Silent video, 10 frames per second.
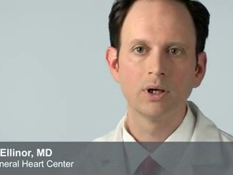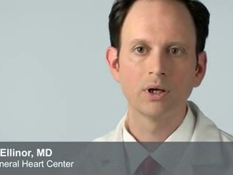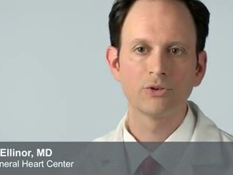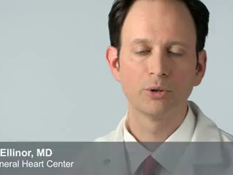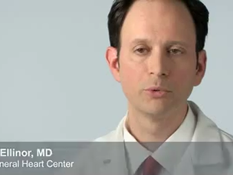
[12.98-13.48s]
a
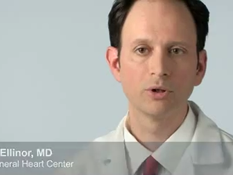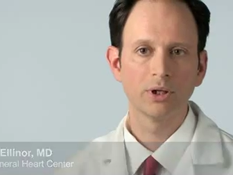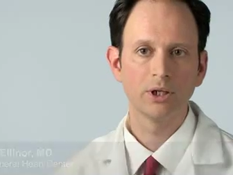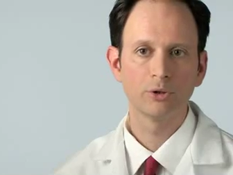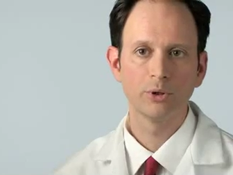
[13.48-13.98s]
similar
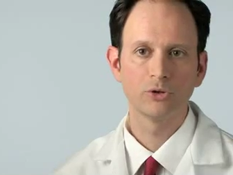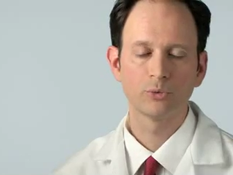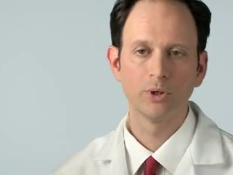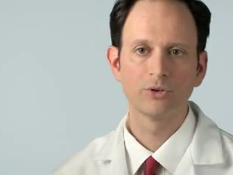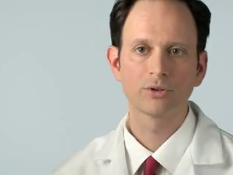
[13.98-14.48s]
increased
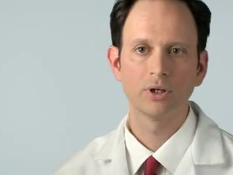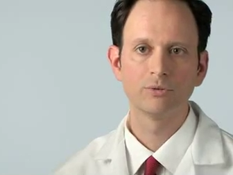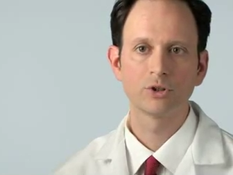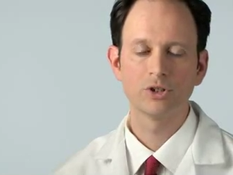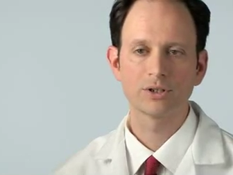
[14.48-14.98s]
risk of
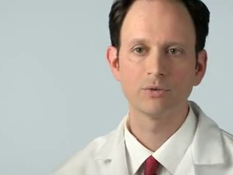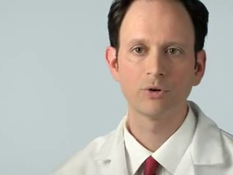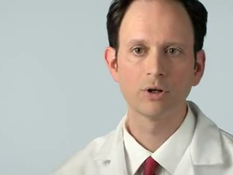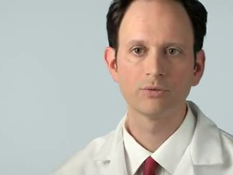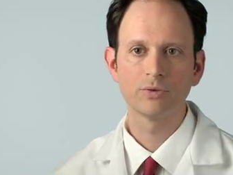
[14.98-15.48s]
congestive
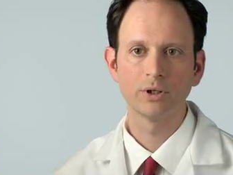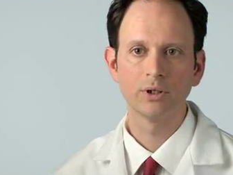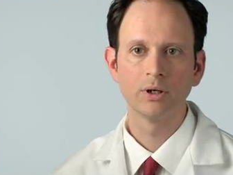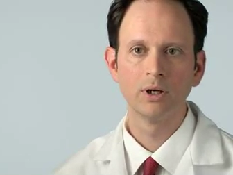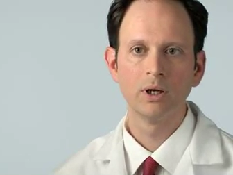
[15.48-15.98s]
heart
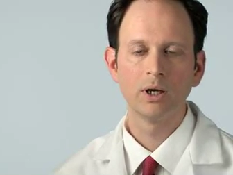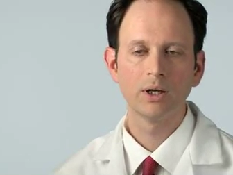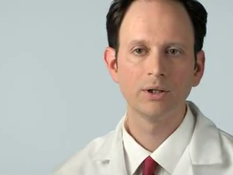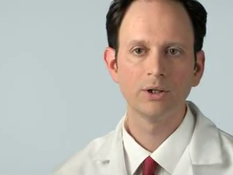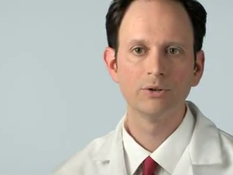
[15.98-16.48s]
failure,
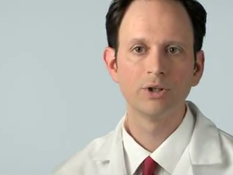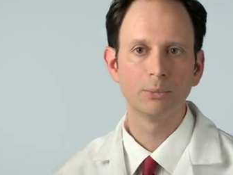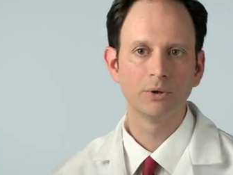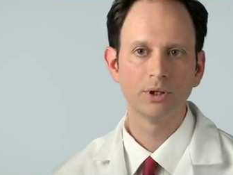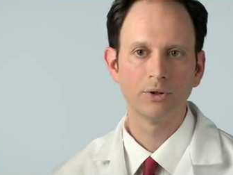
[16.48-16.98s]
and a near
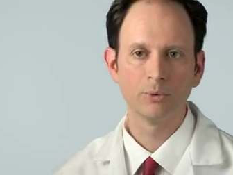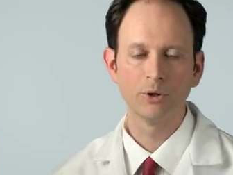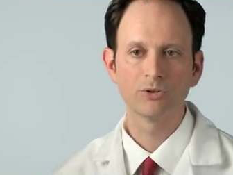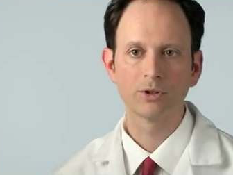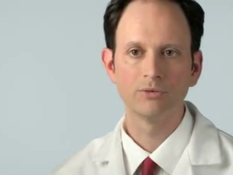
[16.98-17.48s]
doubling in the
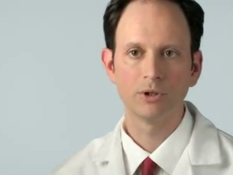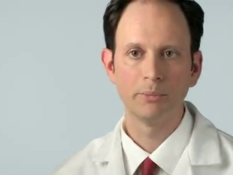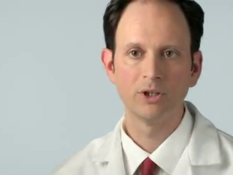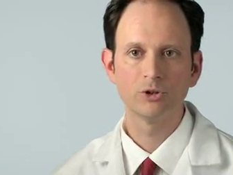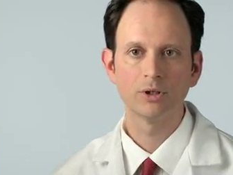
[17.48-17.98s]
risk of
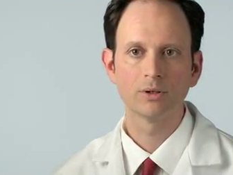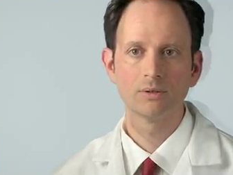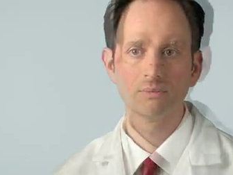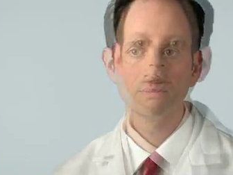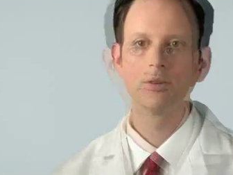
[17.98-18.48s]
dementia.
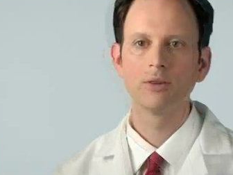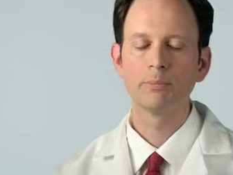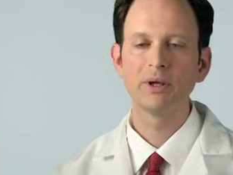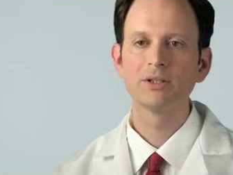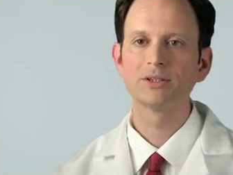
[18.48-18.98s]
The
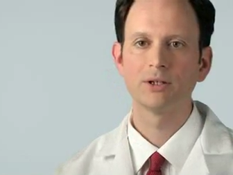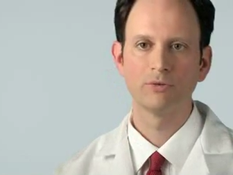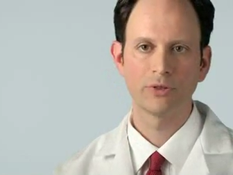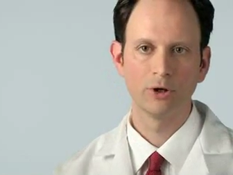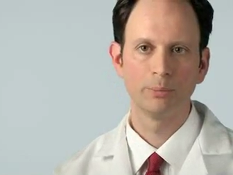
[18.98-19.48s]
mainstay of
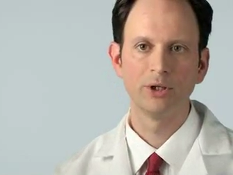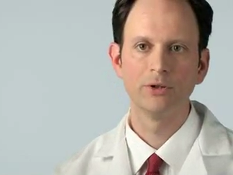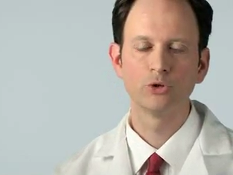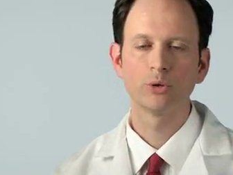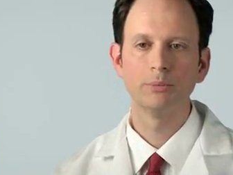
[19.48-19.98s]
therapy in the
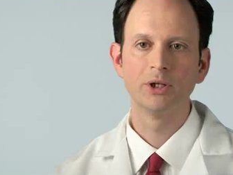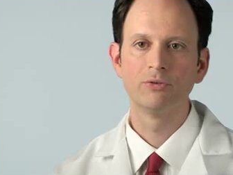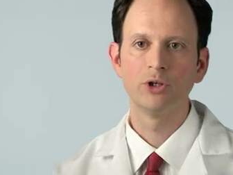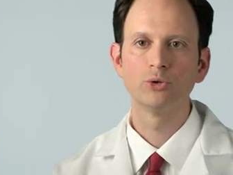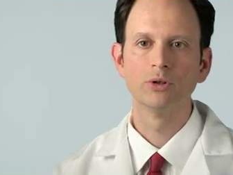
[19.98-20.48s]
treatment of
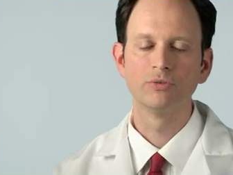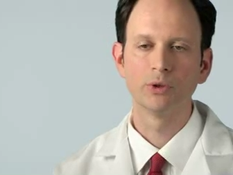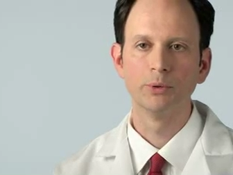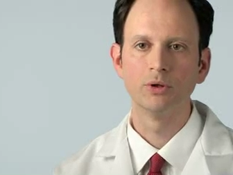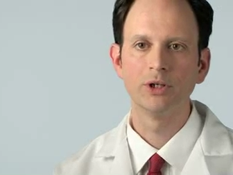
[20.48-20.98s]
atrial
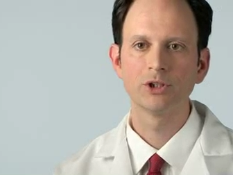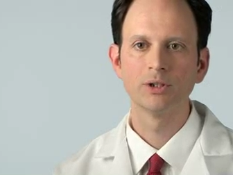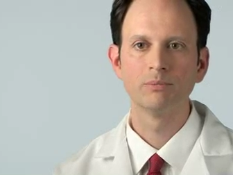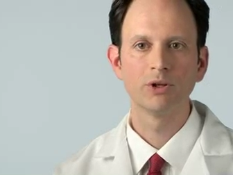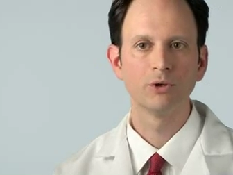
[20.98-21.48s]

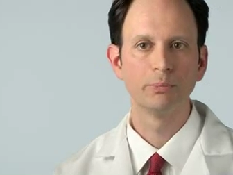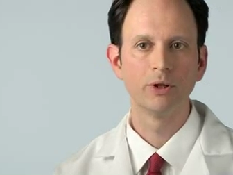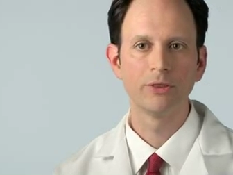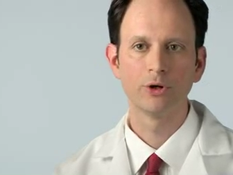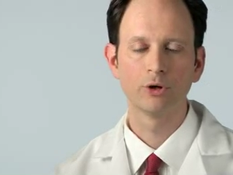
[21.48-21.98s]
fibrillation is a
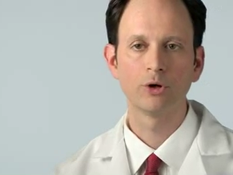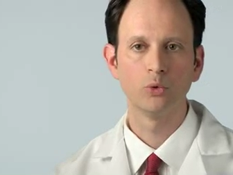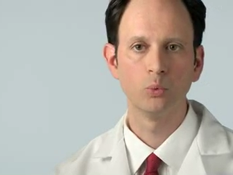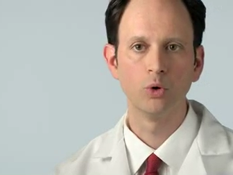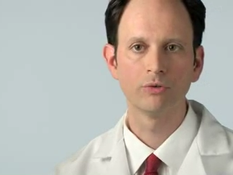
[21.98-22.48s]
blood thinner called
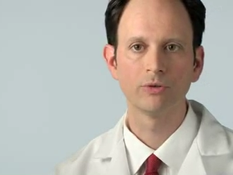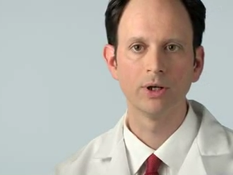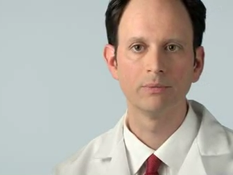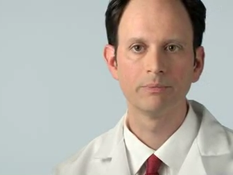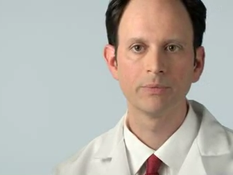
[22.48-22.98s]

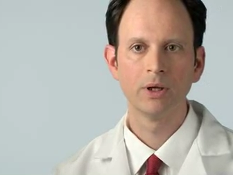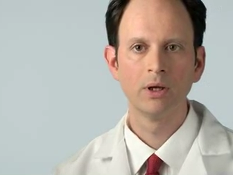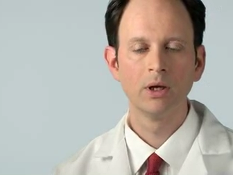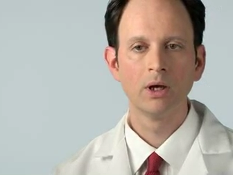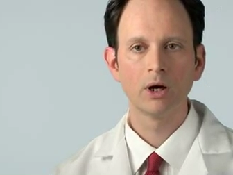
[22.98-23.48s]
warfarin.
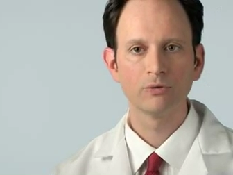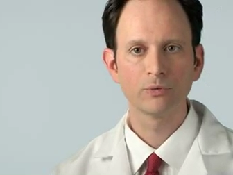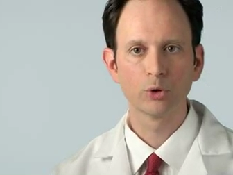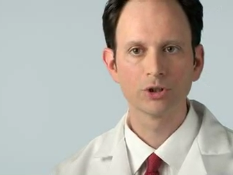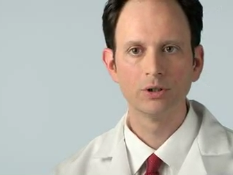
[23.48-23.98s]

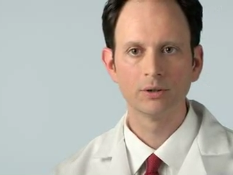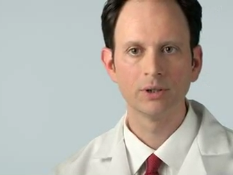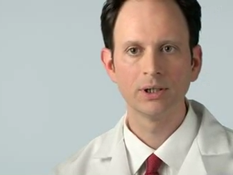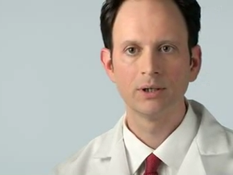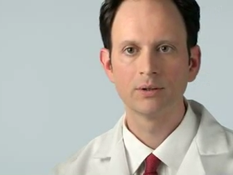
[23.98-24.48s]

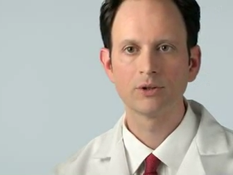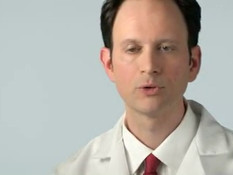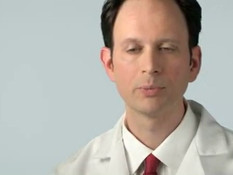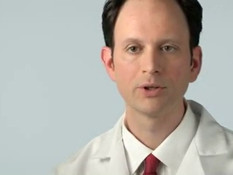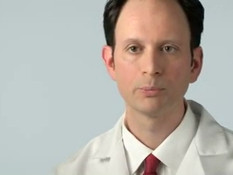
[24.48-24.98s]
Unfortunately,
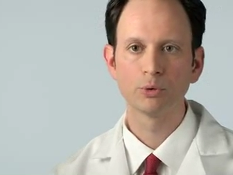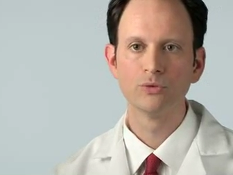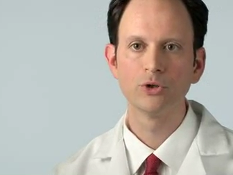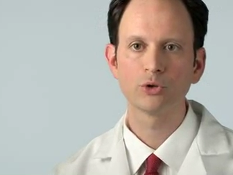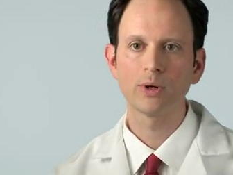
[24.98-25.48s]
despite the
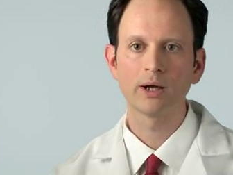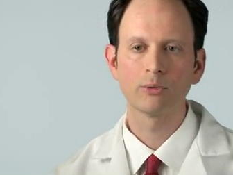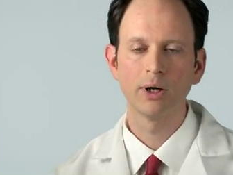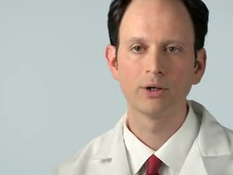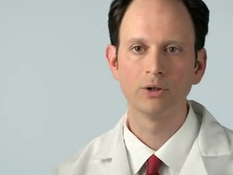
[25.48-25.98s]
proven track
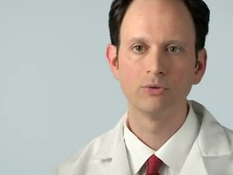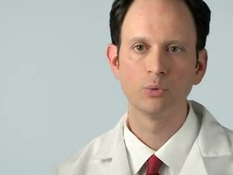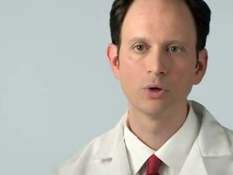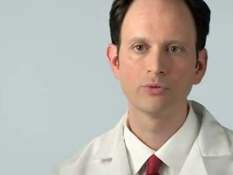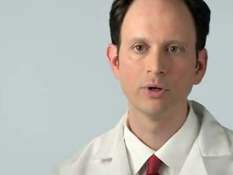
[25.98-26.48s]
record of
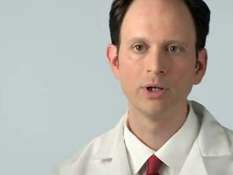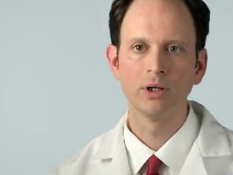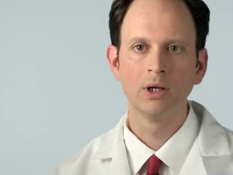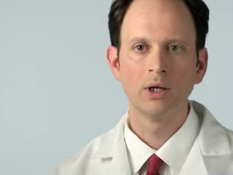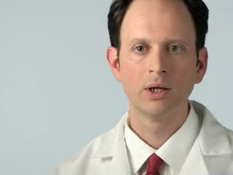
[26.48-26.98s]
warfarin,
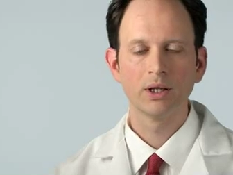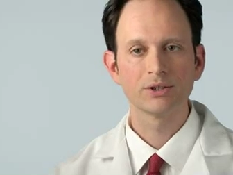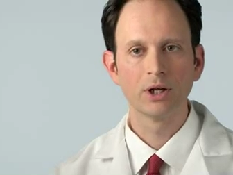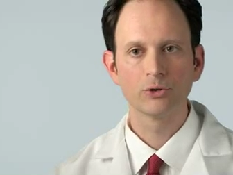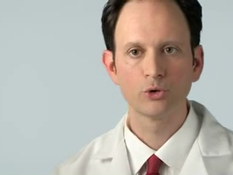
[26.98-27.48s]
it's
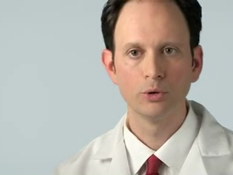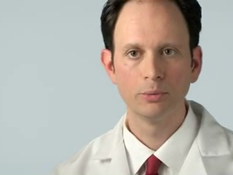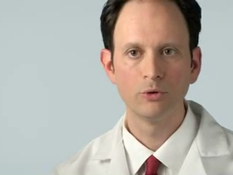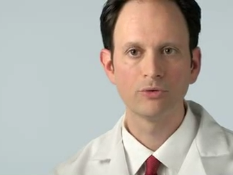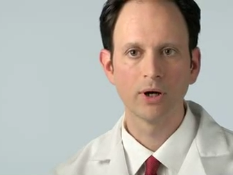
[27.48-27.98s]
not
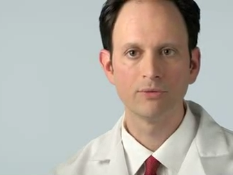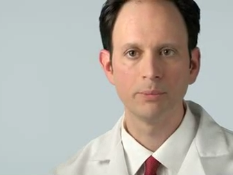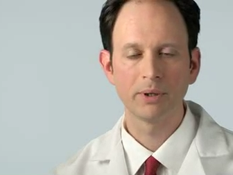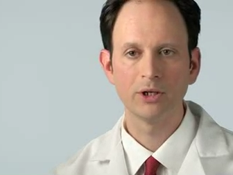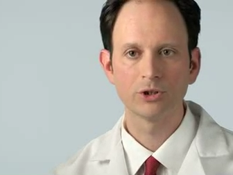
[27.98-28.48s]
suitable for every
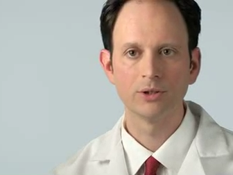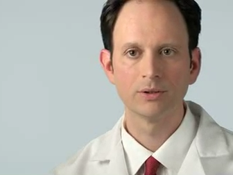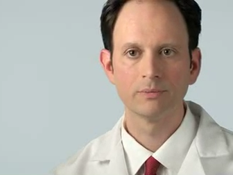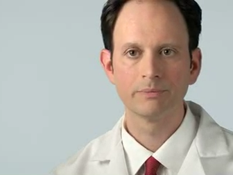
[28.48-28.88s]
patient.